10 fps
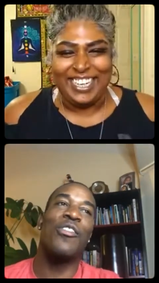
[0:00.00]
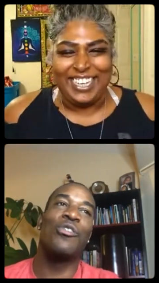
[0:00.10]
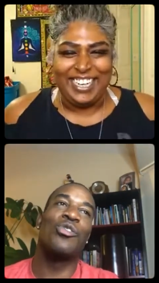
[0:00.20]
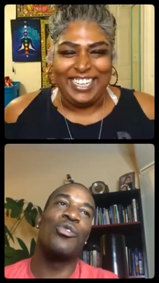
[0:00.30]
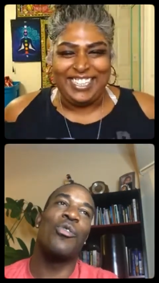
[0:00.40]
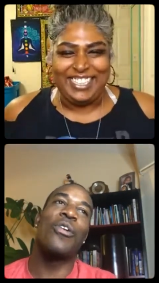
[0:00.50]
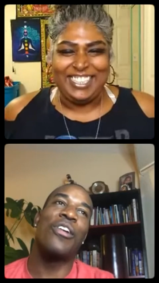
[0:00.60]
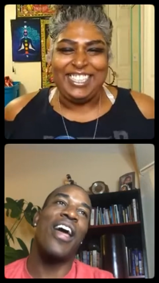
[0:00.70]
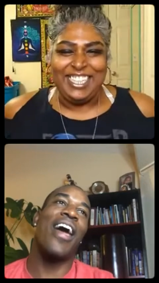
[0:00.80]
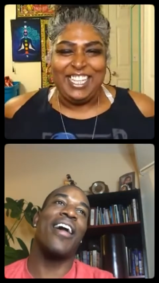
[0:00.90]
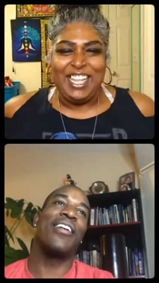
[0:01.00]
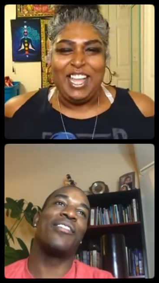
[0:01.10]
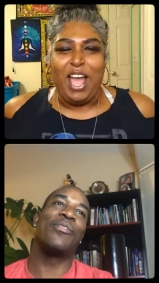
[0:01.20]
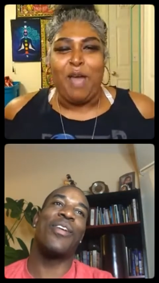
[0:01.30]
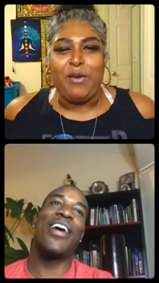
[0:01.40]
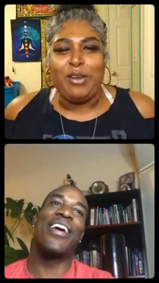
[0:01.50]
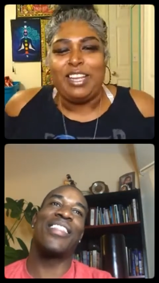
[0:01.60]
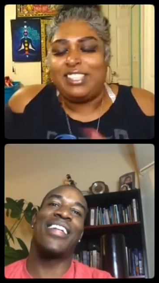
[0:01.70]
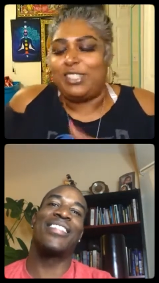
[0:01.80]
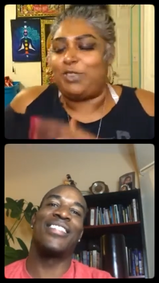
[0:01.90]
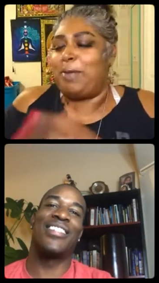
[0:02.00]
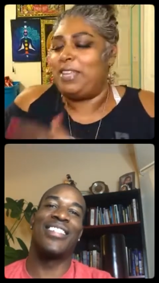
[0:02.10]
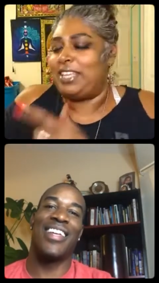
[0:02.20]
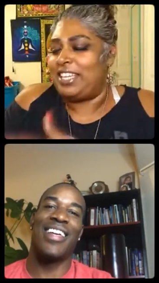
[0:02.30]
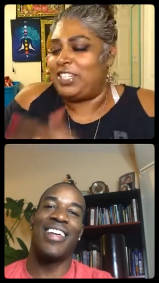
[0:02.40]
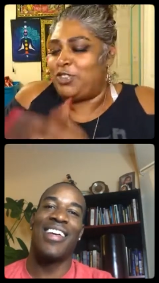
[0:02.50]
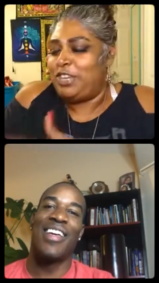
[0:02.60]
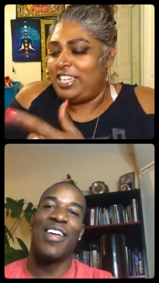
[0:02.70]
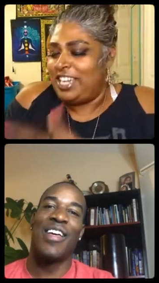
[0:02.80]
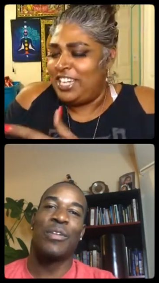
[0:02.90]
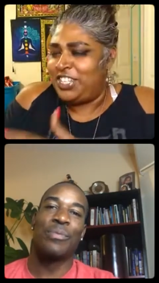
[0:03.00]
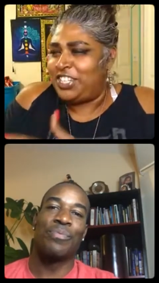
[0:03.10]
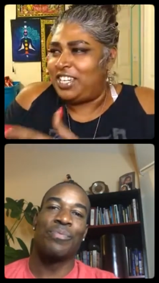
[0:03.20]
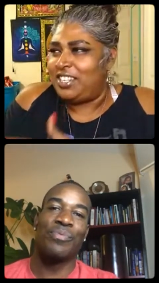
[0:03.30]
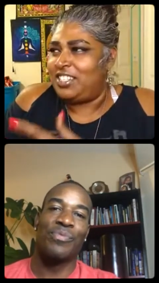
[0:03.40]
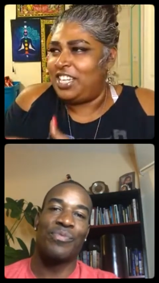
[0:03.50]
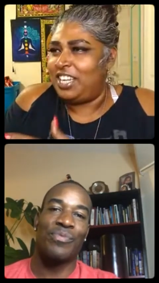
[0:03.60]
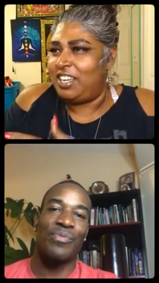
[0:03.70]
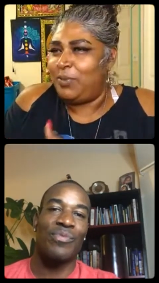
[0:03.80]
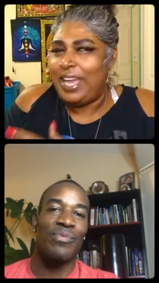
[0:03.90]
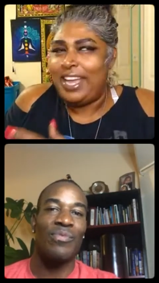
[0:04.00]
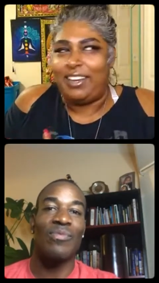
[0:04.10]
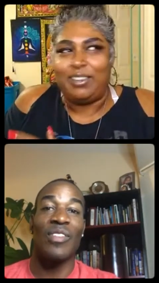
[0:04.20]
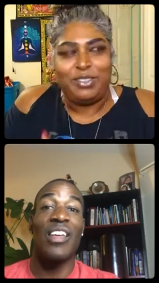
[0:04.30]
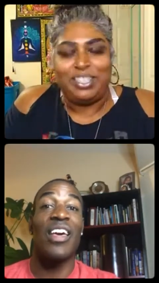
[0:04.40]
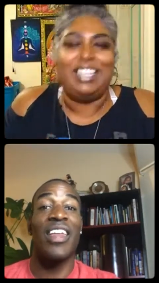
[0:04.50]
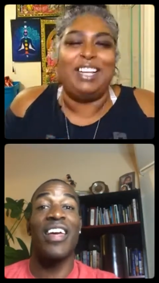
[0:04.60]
Speaker 1: underscore Nat. I'm on
Speaker 2: Instagram looking yeah. Street Nation. G- wait. It